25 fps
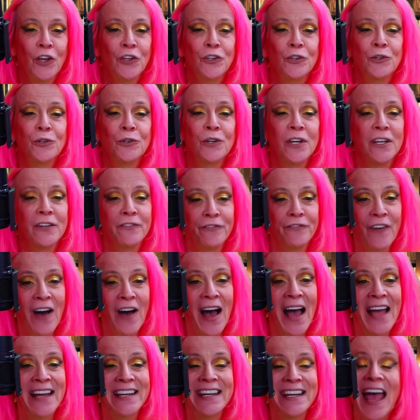You can
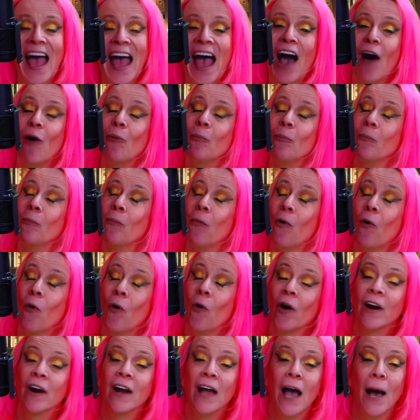find out
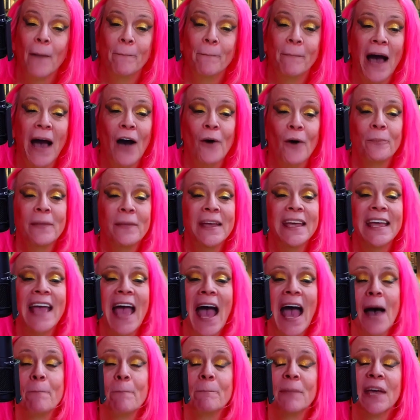more about me
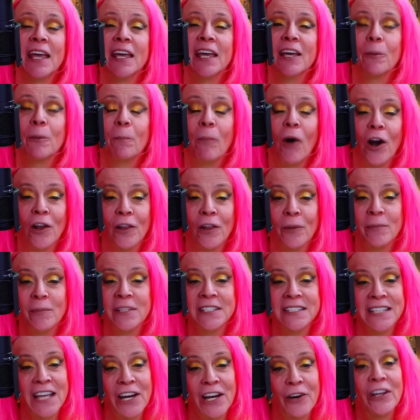at
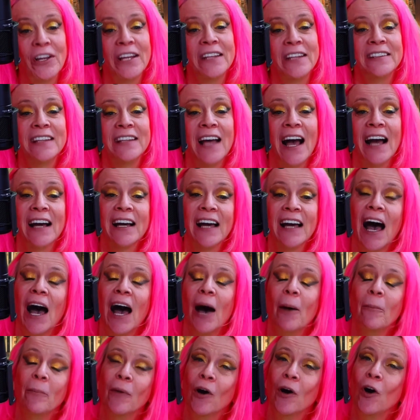
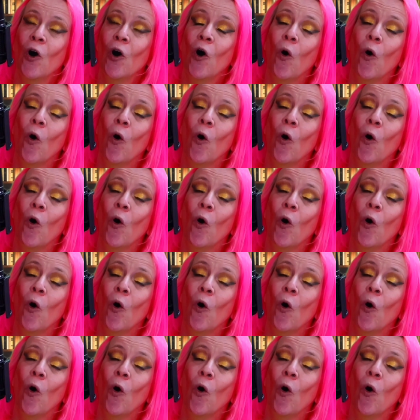pinkparliamentarian.com,